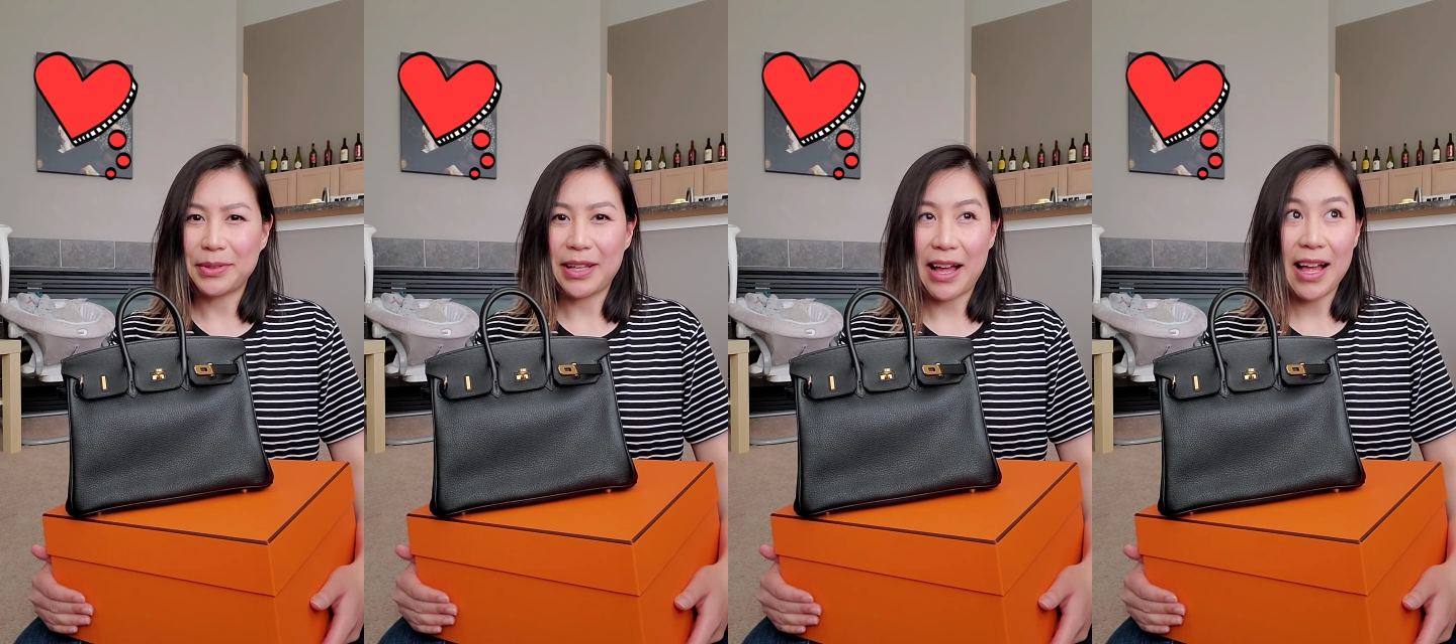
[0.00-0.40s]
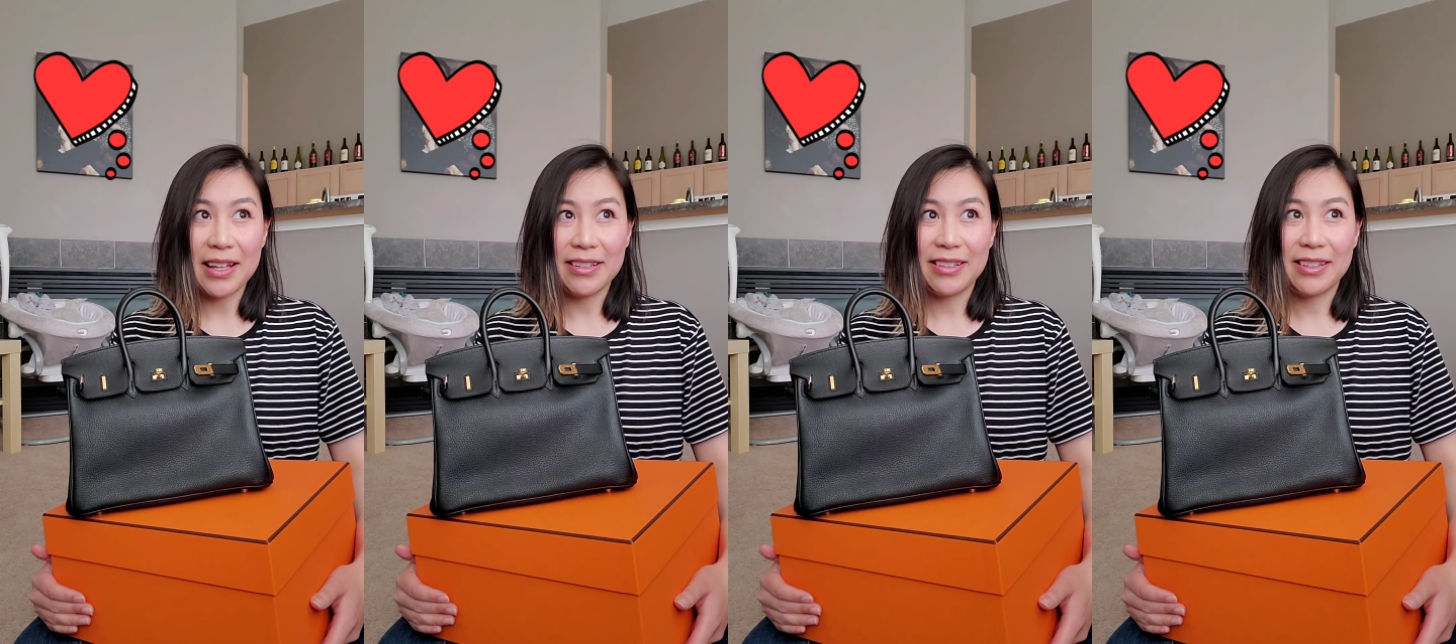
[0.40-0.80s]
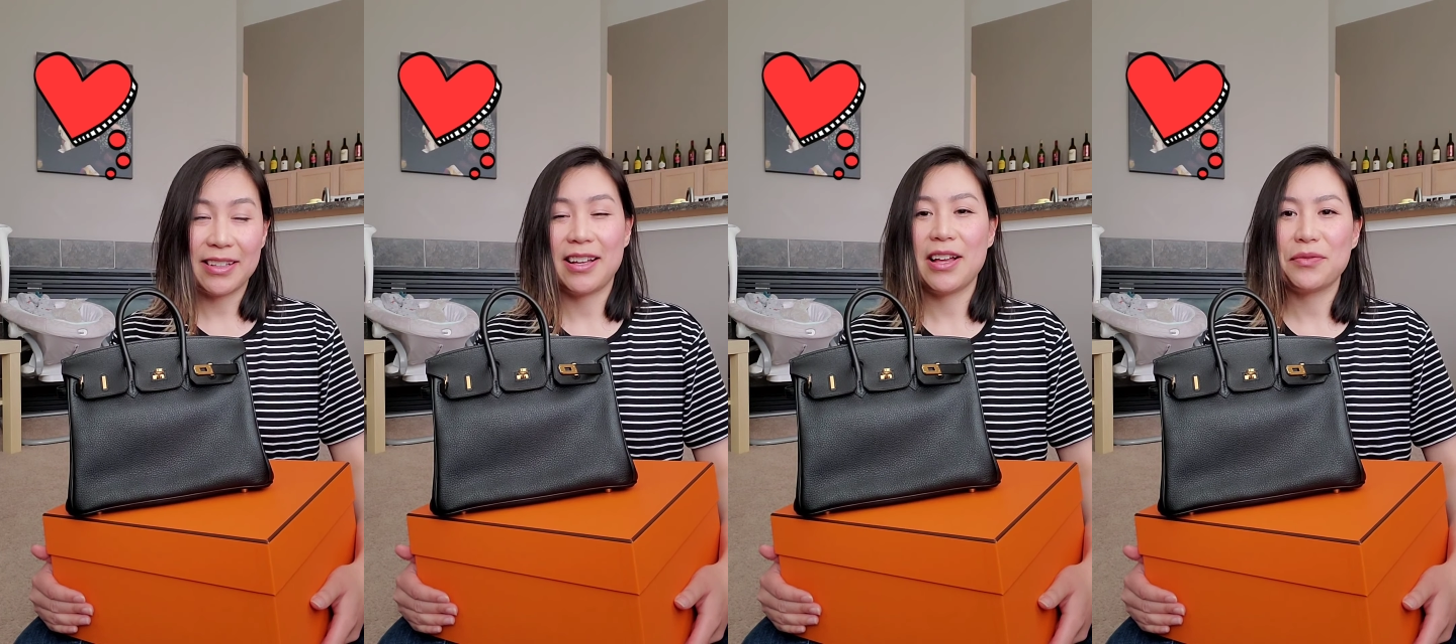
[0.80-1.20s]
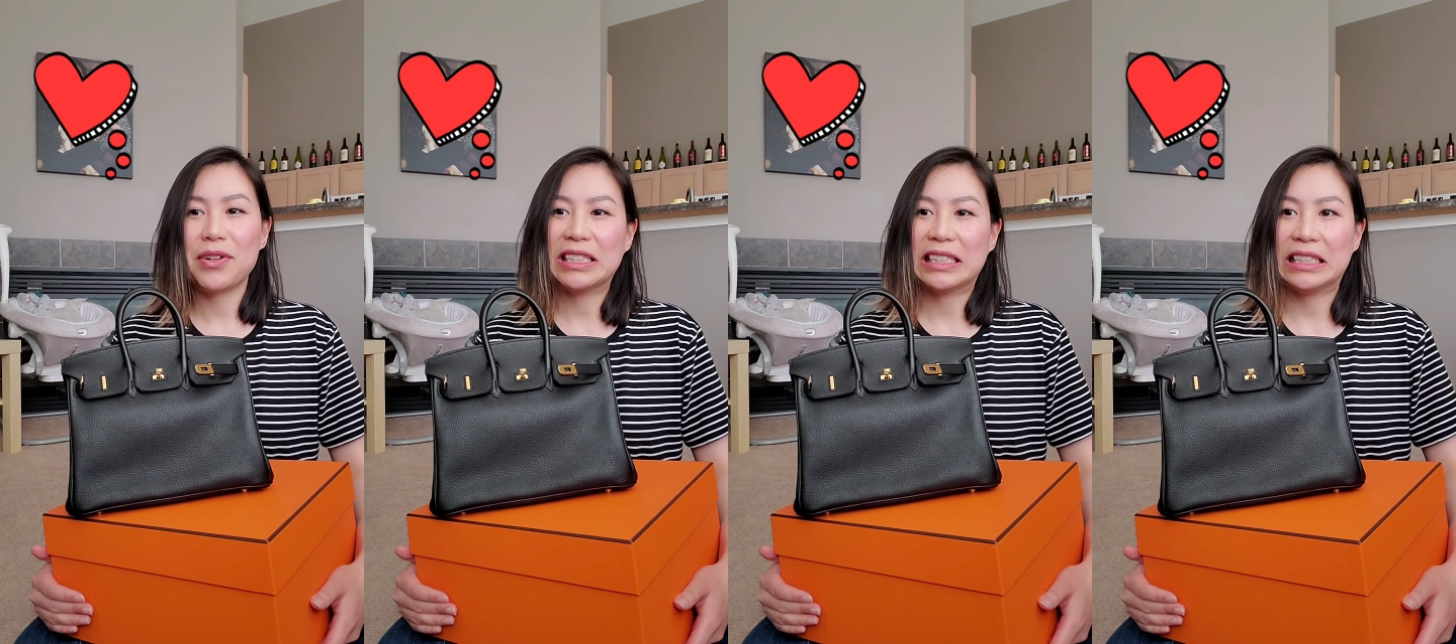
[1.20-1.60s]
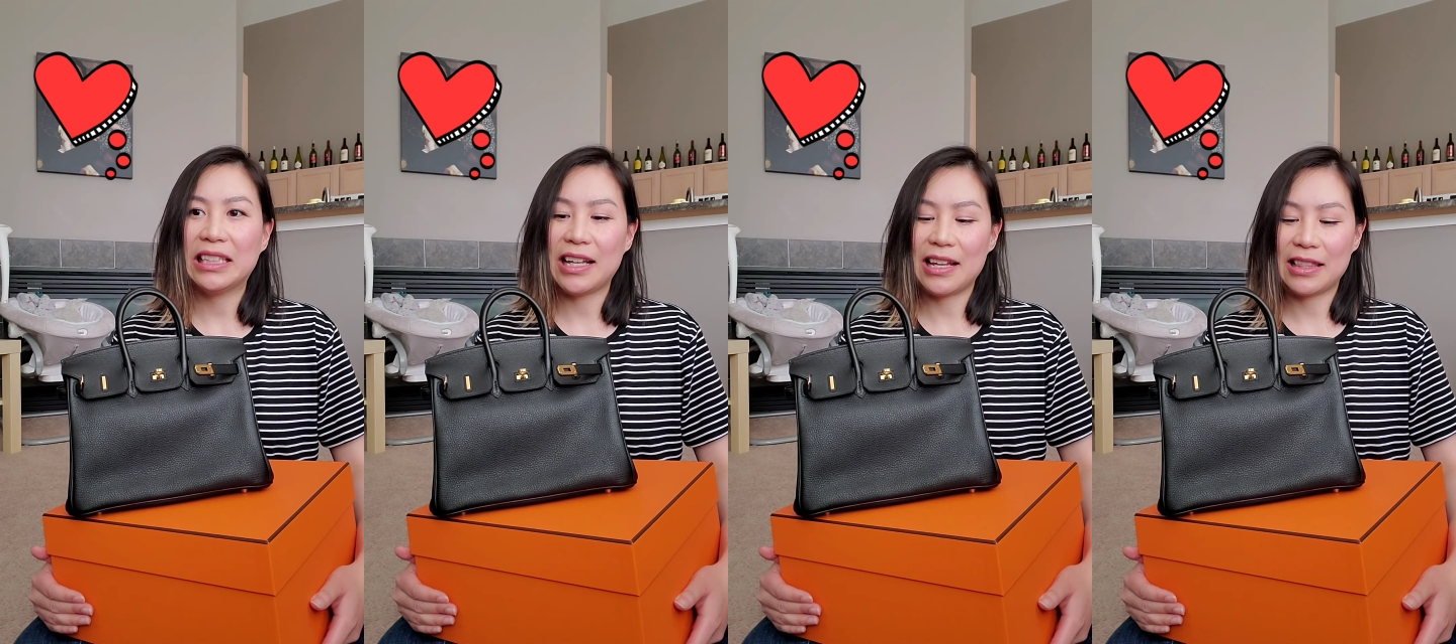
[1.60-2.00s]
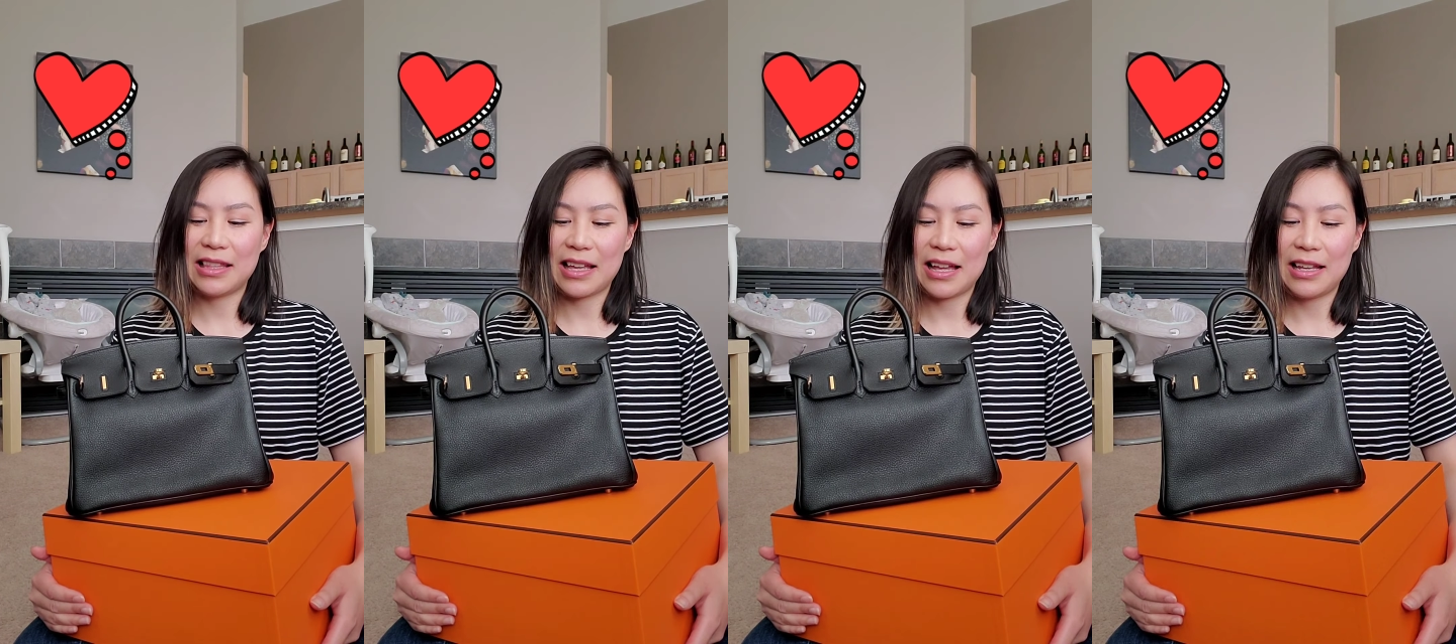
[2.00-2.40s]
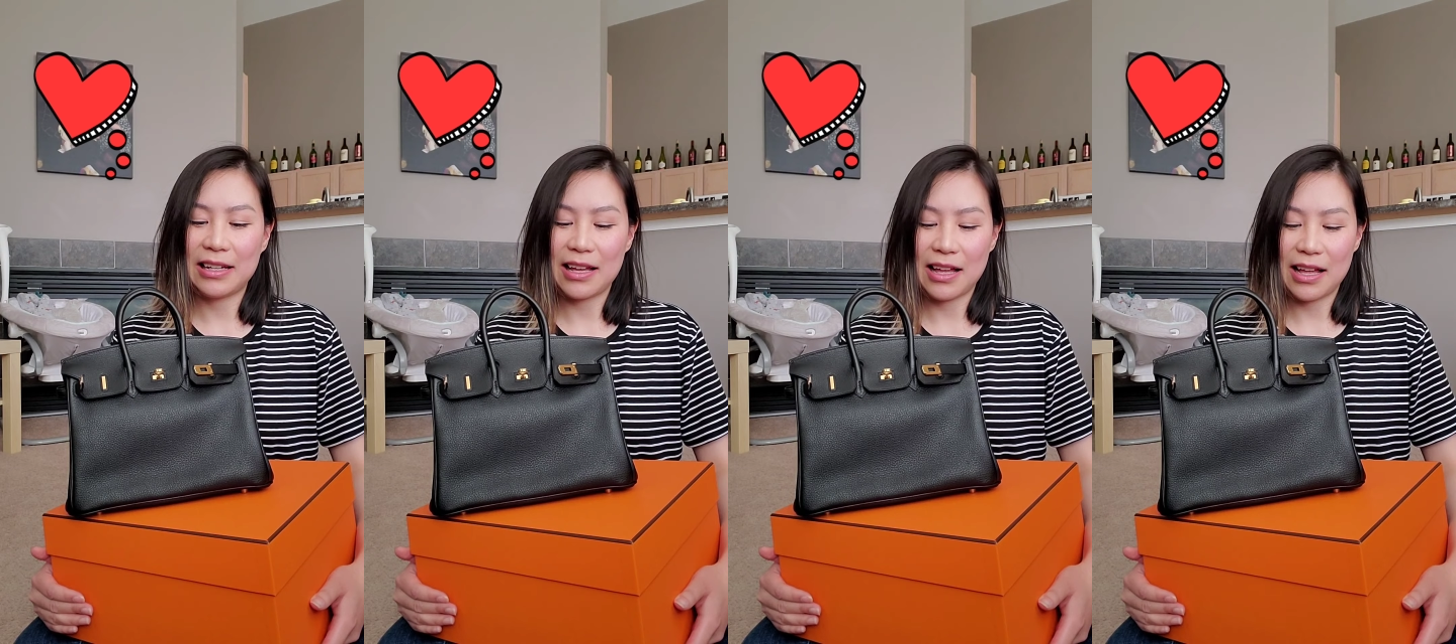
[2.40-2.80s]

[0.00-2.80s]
black I wanted. And then